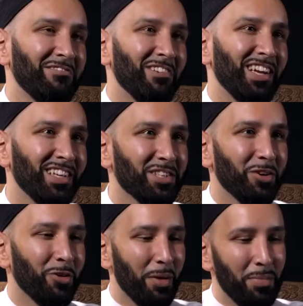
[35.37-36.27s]
right?
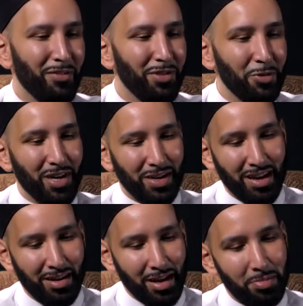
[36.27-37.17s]
So above you
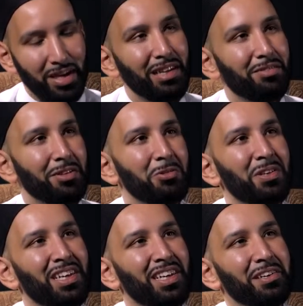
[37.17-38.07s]
and beneath you,
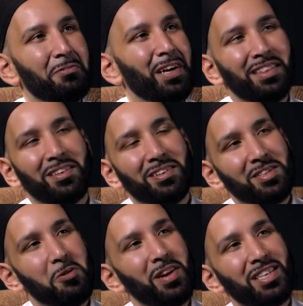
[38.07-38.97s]
right? There is
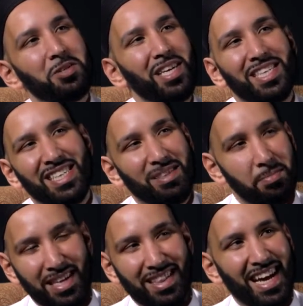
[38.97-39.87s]
no way to
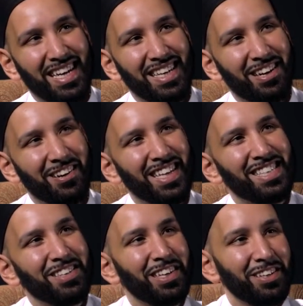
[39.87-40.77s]
anticipate that, right?
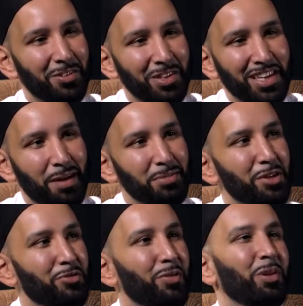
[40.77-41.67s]
So he'll only come to
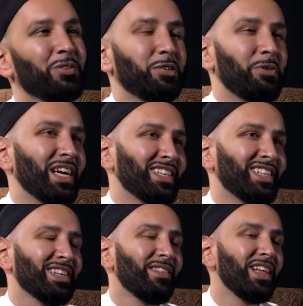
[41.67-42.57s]
you from those directions.